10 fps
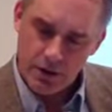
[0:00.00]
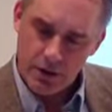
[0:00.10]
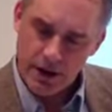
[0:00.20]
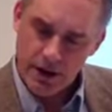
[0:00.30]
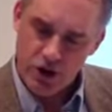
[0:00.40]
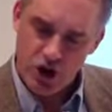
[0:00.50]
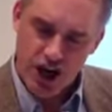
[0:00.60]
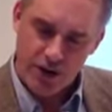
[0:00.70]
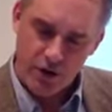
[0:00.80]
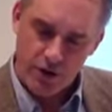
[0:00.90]
like
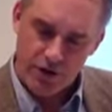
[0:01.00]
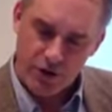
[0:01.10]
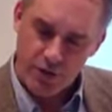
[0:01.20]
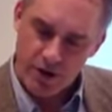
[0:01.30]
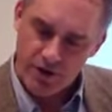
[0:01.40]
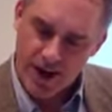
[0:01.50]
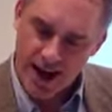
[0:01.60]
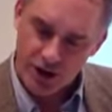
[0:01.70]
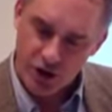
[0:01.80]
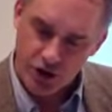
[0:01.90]
gender affirmative
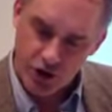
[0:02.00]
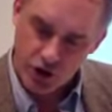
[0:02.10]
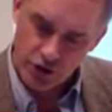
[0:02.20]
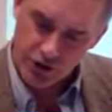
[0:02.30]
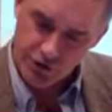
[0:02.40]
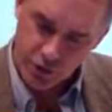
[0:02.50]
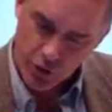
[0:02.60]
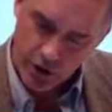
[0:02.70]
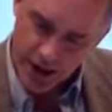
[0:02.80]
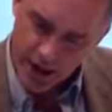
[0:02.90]
action calls
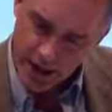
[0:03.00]
for